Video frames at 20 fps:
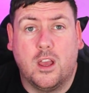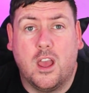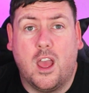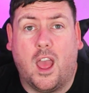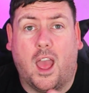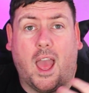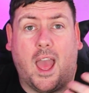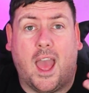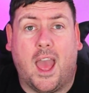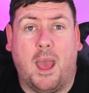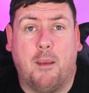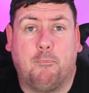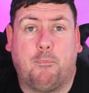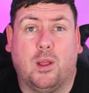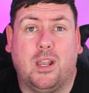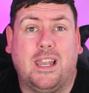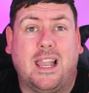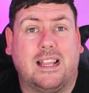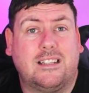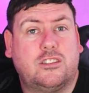But
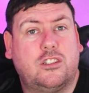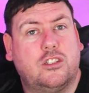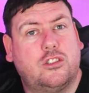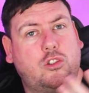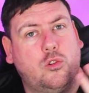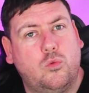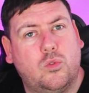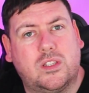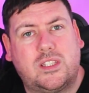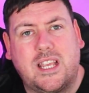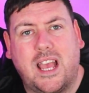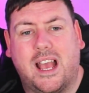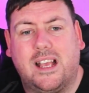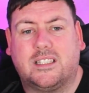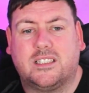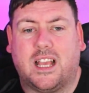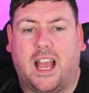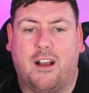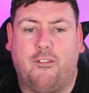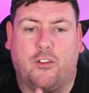let's just do the test,
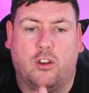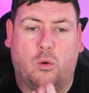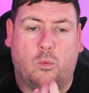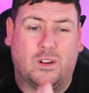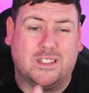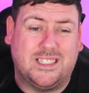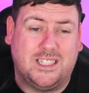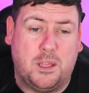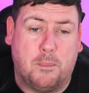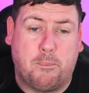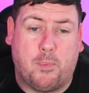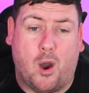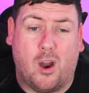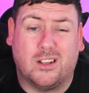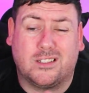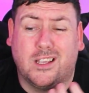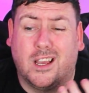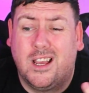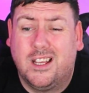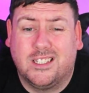have a look what's in the box,
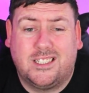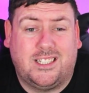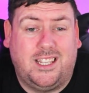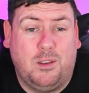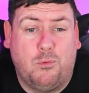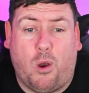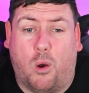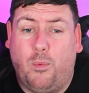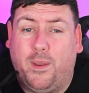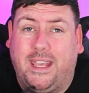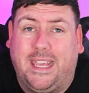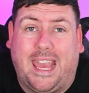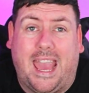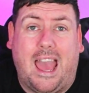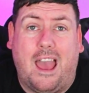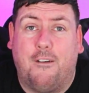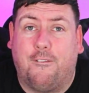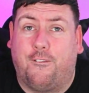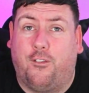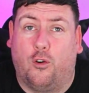see what we
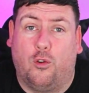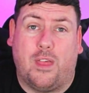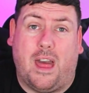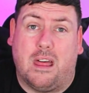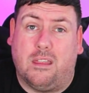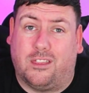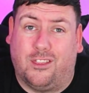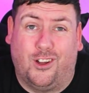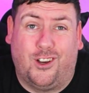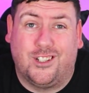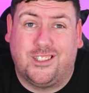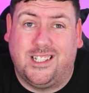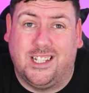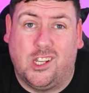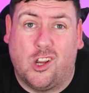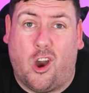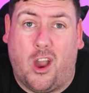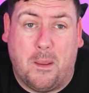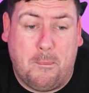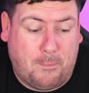get for that
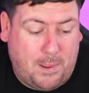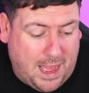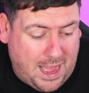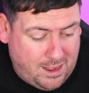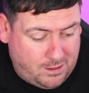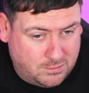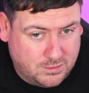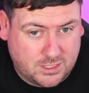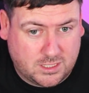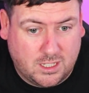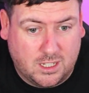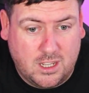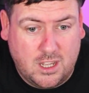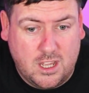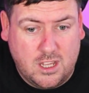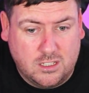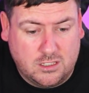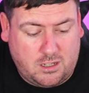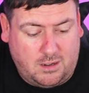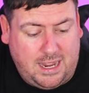£39.
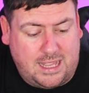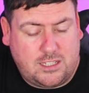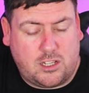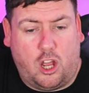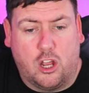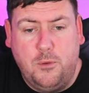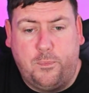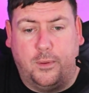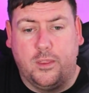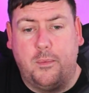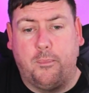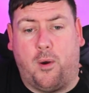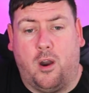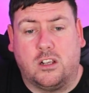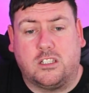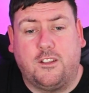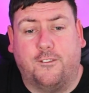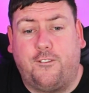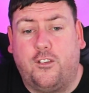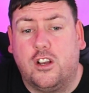So let's open the box. The
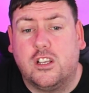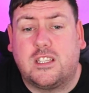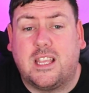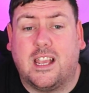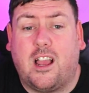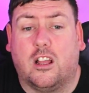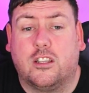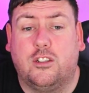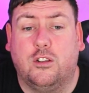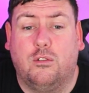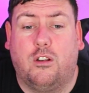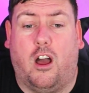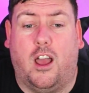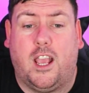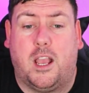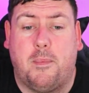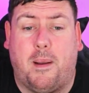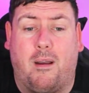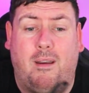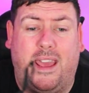first thing I do like
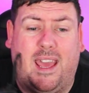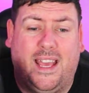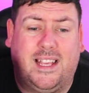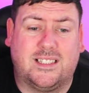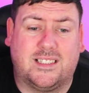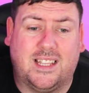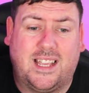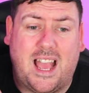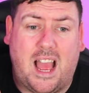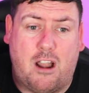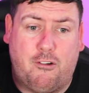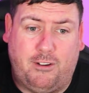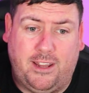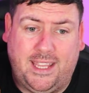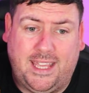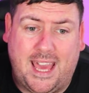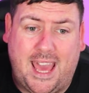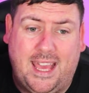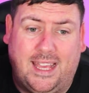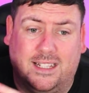about it is the carry
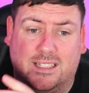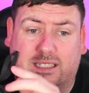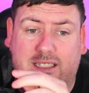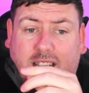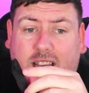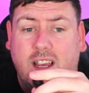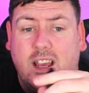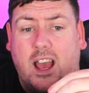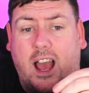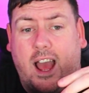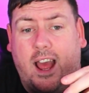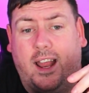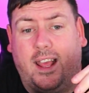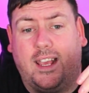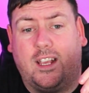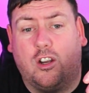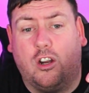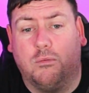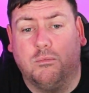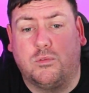case. It
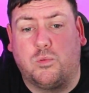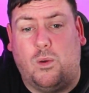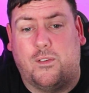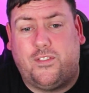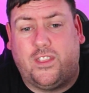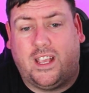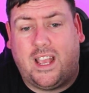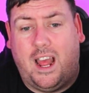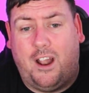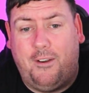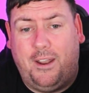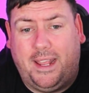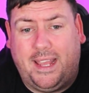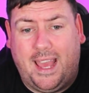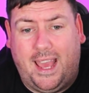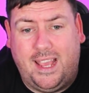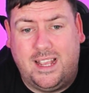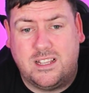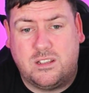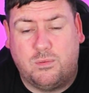comes with the carry
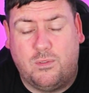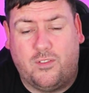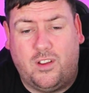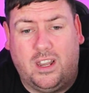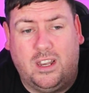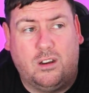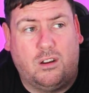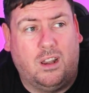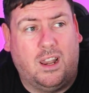case with a little